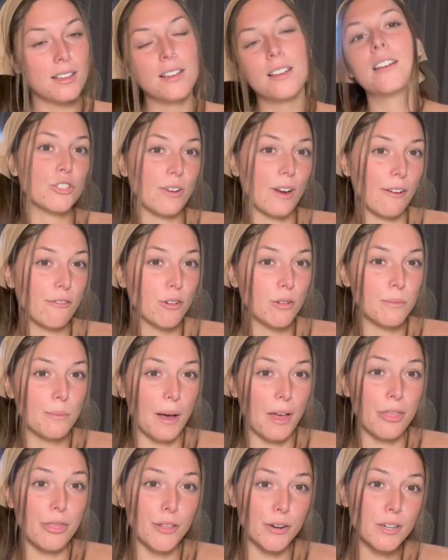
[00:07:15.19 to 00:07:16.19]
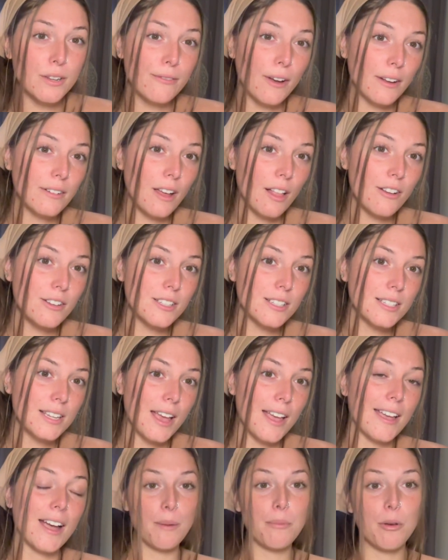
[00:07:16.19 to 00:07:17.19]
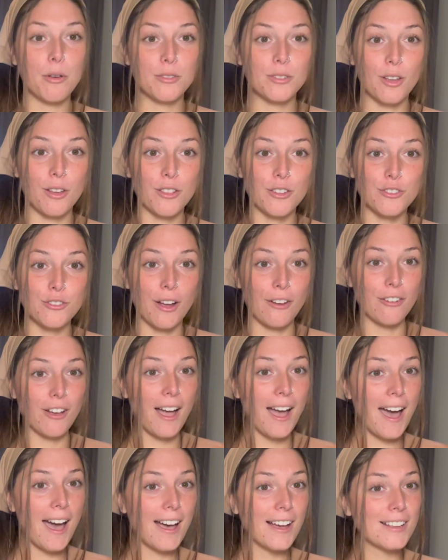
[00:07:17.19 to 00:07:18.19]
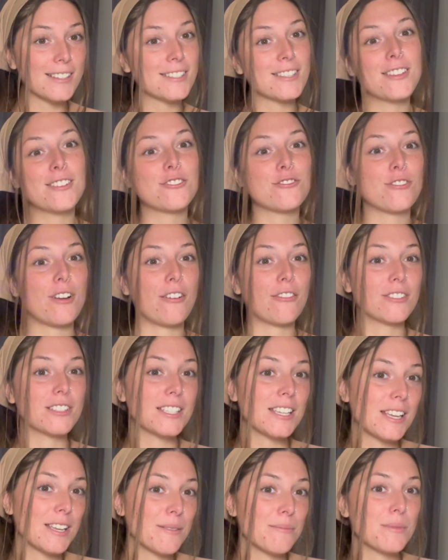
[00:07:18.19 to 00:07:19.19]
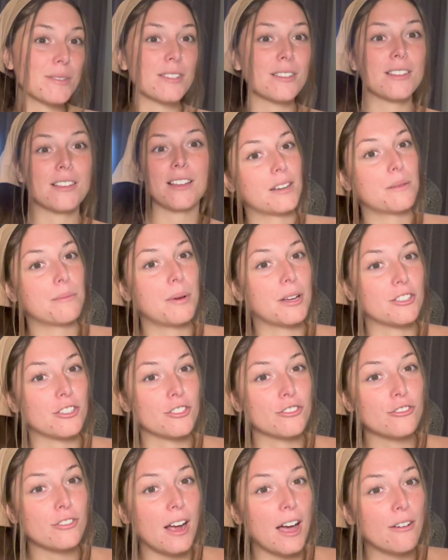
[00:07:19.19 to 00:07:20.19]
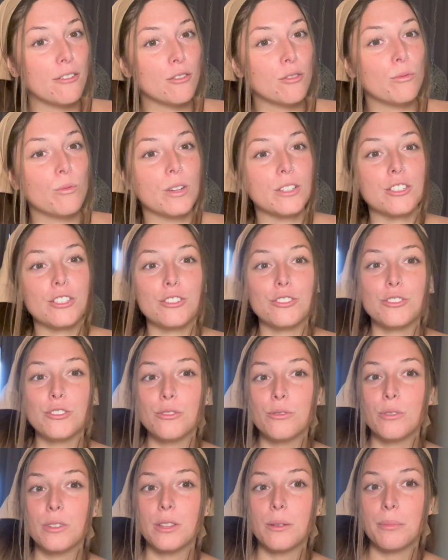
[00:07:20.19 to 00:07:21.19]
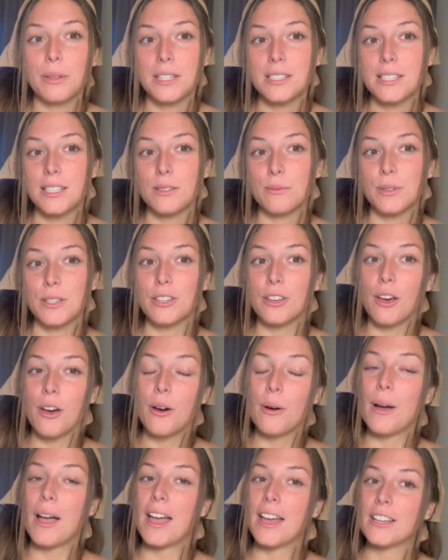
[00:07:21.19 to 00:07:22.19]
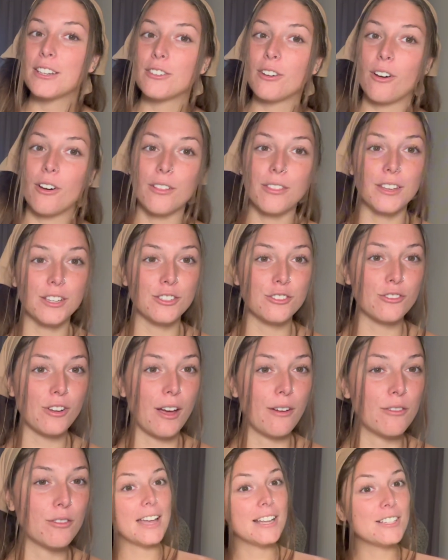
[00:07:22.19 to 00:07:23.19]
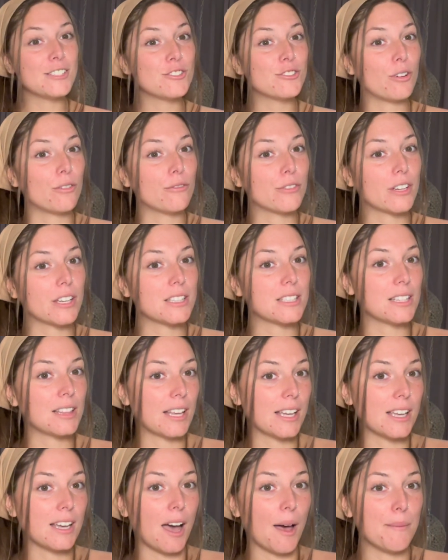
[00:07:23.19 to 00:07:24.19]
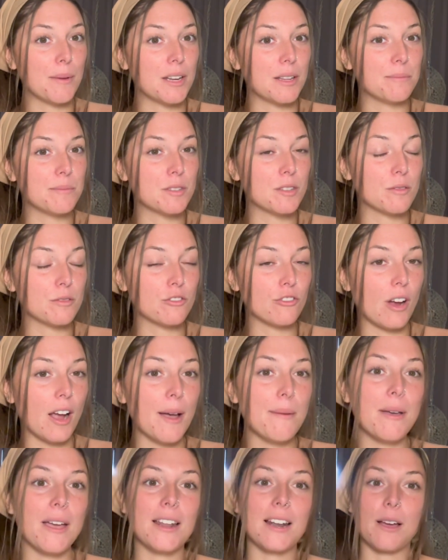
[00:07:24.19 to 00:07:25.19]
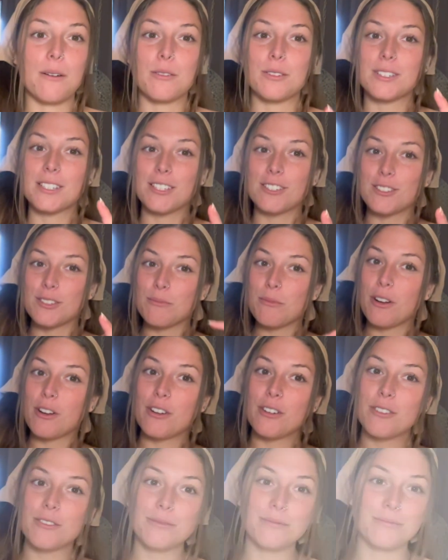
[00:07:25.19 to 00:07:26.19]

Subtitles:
We travel on about $35 a day. I post all the travel hacks, travel tips, how to budget travel, what to do in the places we go, and all things travel. And don't forget to like, comment, and subscribe, and I will see you tomorrow.